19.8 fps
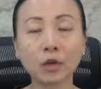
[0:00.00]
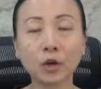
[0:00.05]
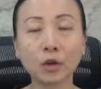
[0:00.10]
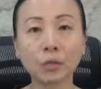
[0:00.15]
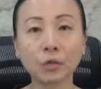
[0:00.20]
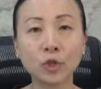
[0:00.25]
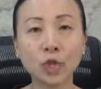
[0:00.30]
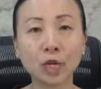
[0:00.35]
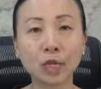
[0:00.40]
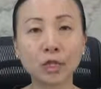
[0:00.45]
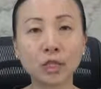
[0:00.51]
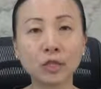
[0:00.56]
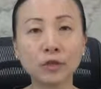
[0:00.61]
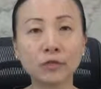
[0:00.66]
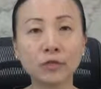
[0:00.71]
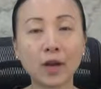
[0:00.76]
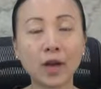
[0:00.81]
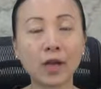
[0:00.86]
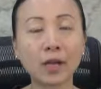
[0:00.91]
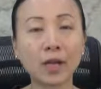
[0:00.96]

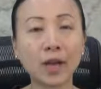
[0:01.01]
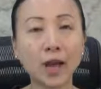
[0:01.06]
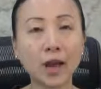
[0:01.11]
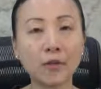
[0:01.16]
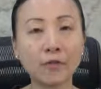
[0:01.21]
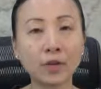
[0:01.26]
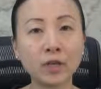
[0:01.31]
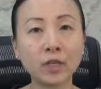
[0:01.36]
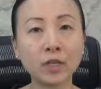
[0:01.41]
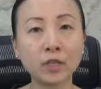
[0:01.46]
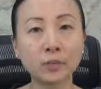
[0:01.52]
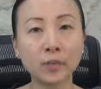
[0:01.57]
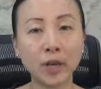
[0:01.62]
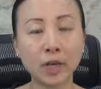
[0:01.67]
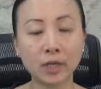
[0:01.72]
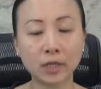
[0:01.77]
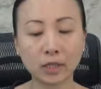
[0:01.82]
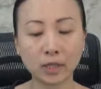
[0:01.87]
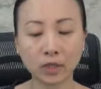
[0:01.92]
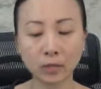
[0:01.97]
objective, and
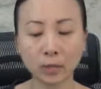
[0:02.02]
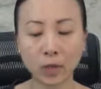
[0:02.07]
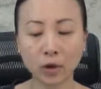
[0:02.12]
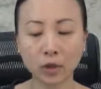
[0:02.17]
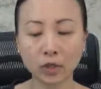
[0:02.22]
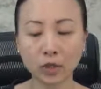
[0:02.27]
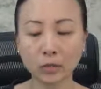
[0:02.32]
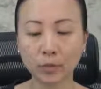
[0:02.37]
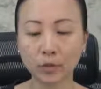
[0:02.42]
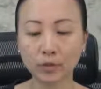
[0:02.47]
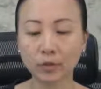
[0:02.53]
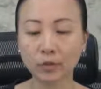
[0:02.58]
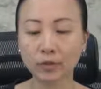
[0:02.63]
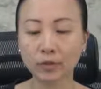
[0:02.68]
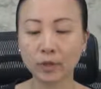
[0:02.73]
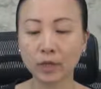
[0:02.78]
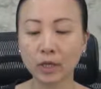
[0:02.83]
evidence-based as possible.